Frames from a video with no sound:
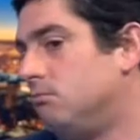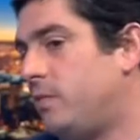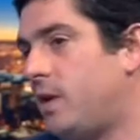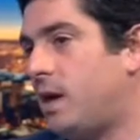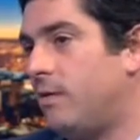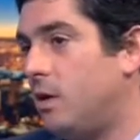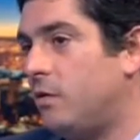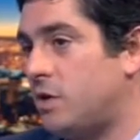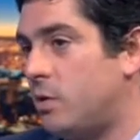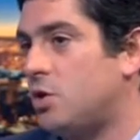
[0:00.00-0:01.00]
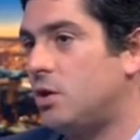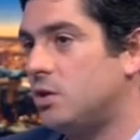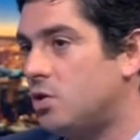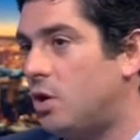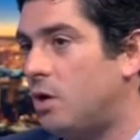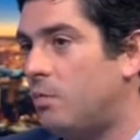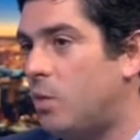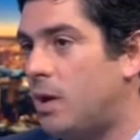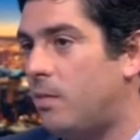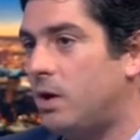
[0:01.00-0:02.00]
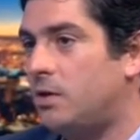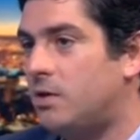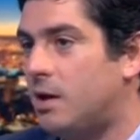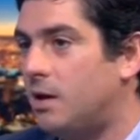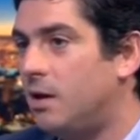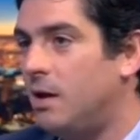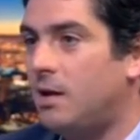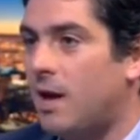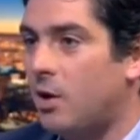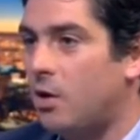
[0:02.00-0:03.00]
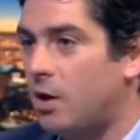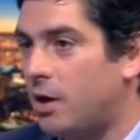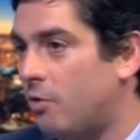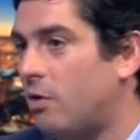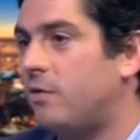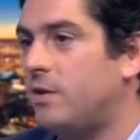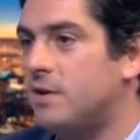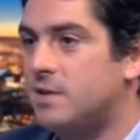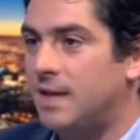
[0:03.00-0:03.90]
if you think of a traditional job whereby you turn 9 o'clock at your office,